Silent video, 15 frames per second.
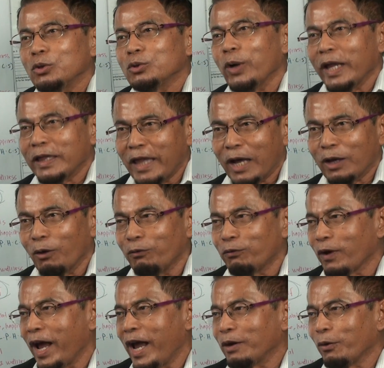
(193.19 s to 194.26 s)
you attack your
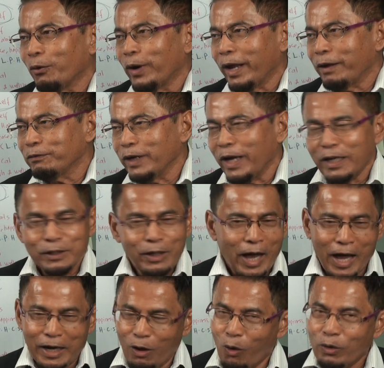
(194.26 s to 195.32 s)
friend or whatever, and
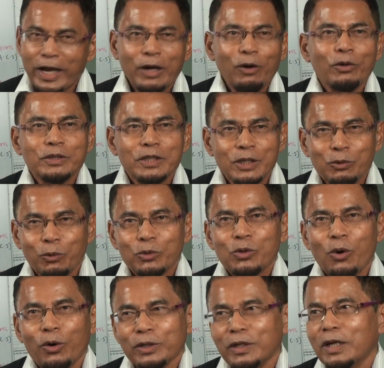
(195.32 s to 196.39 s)
all that nonsense goes
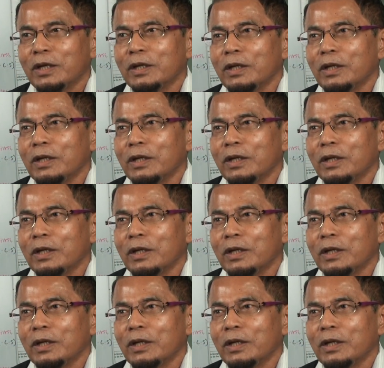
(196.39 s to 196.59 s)
on.